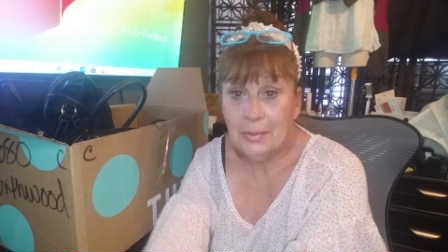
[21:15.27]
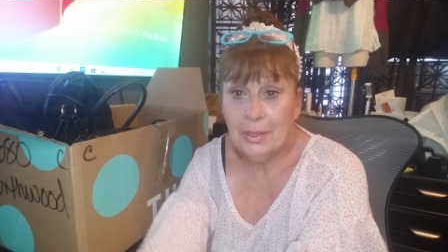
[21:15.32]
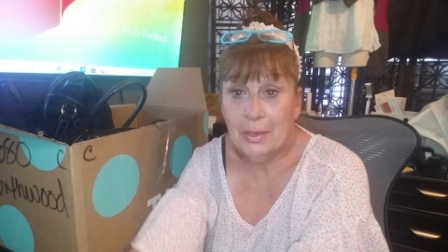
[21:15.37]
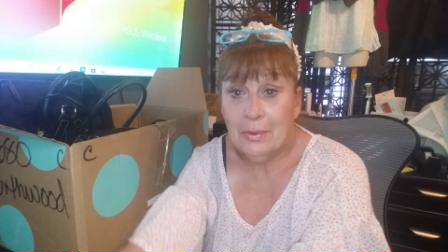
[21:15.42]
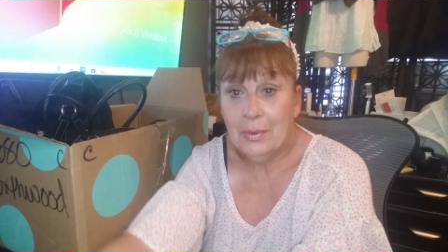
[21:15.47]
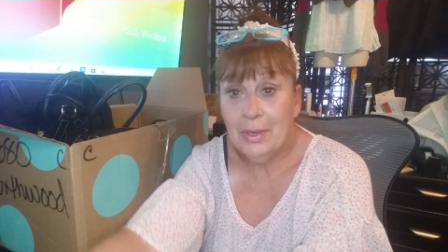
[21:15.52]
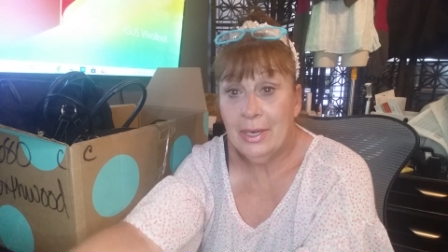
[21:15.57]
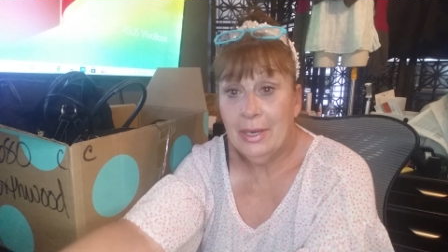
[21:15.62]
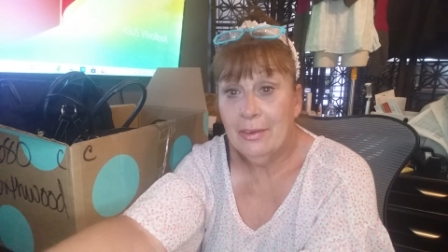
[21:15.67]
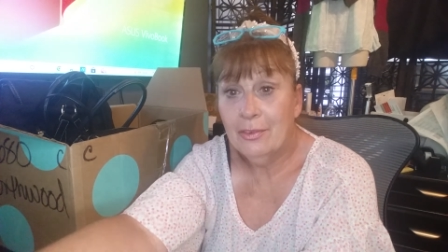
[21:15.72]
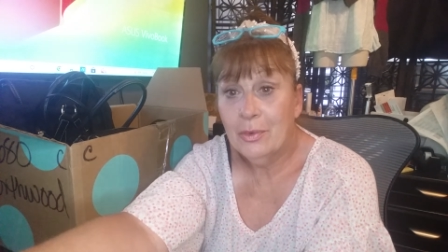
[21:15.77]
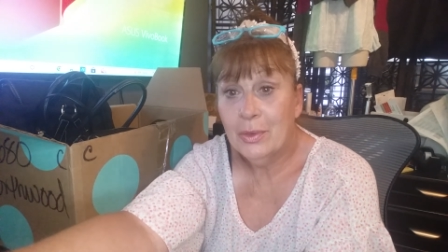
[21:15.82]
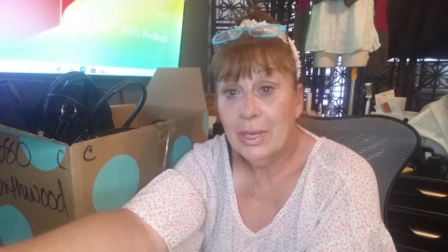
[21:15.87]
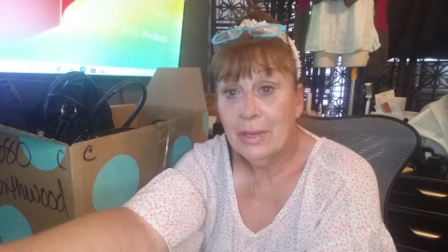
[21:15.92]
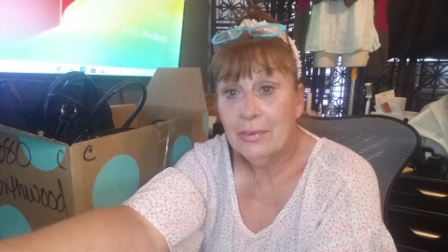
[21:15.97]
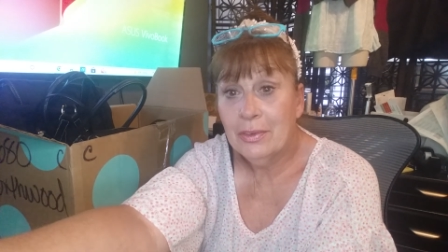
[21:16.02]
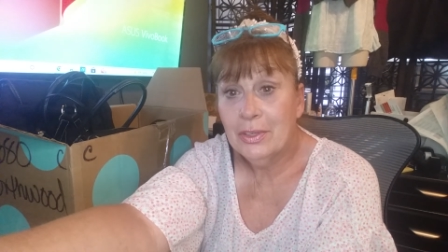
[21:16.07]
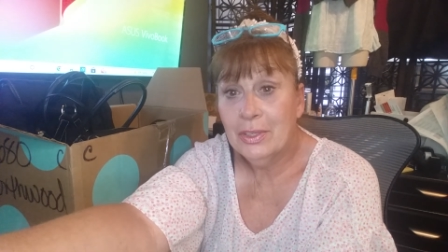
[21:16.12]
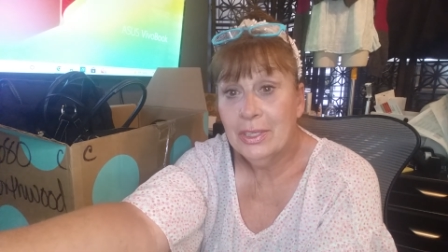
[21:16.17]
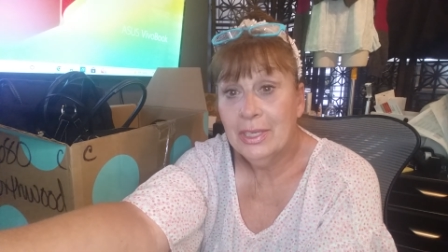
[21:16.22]
All right, everyone
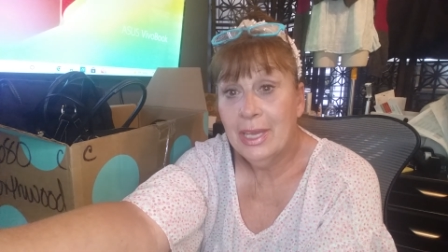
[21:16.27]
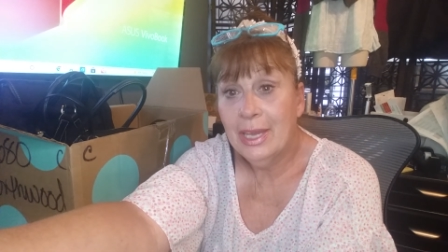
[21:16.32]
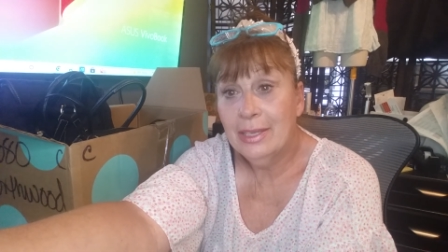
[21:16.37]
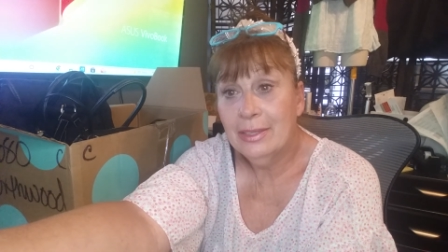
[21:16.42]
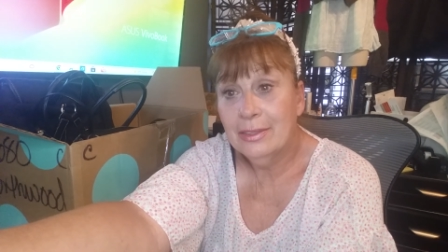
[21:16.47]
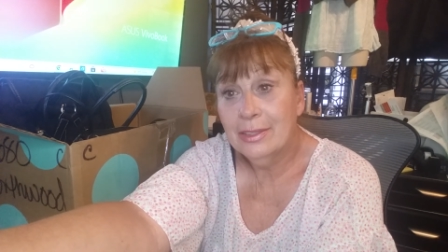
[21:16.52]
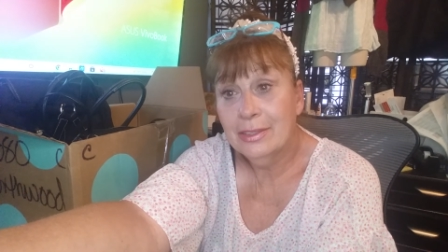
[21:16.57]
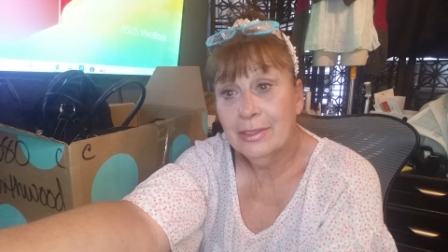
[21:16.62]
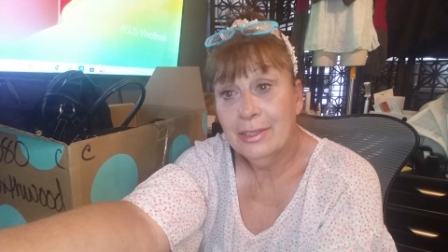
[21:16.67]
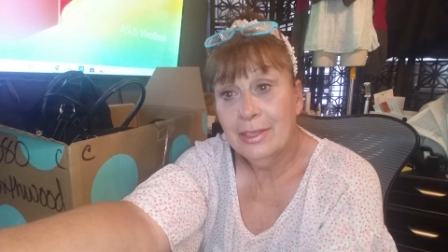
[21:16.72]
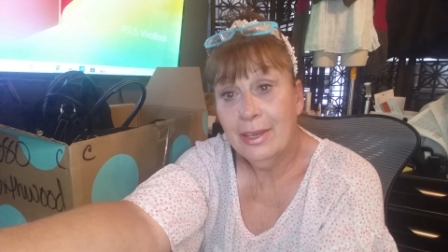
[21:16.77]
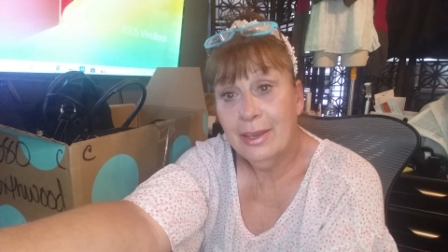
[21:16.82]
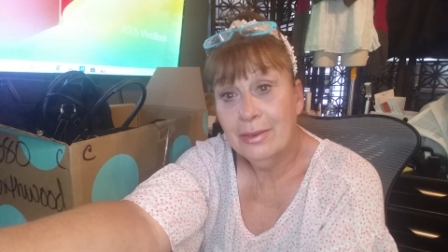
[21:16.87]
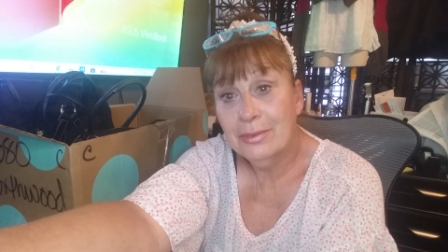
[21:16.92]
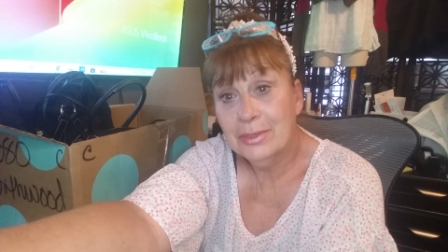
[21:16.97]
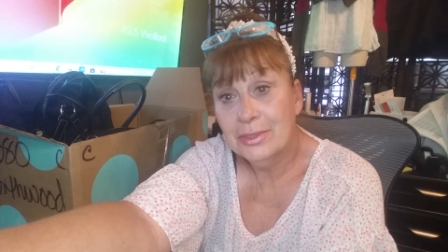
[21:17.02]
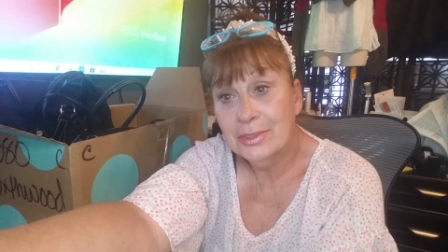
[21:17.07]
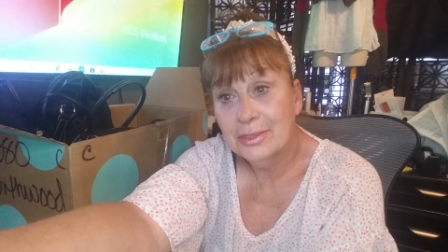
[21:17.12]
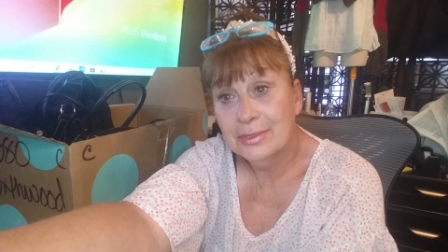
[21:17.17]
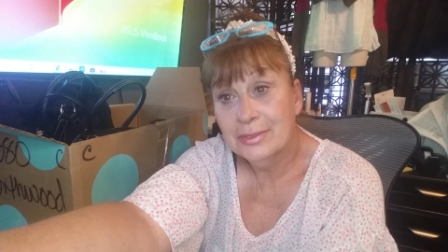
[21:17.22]
have a good night. Lily
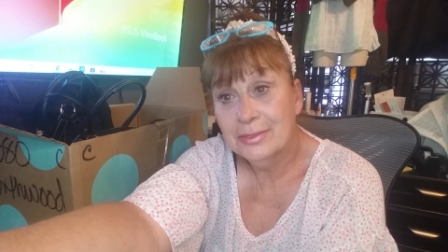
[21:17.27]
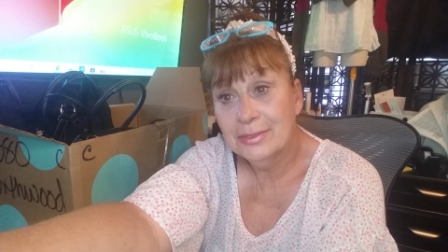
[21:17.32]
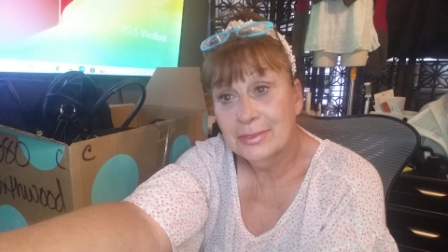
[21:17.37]
out.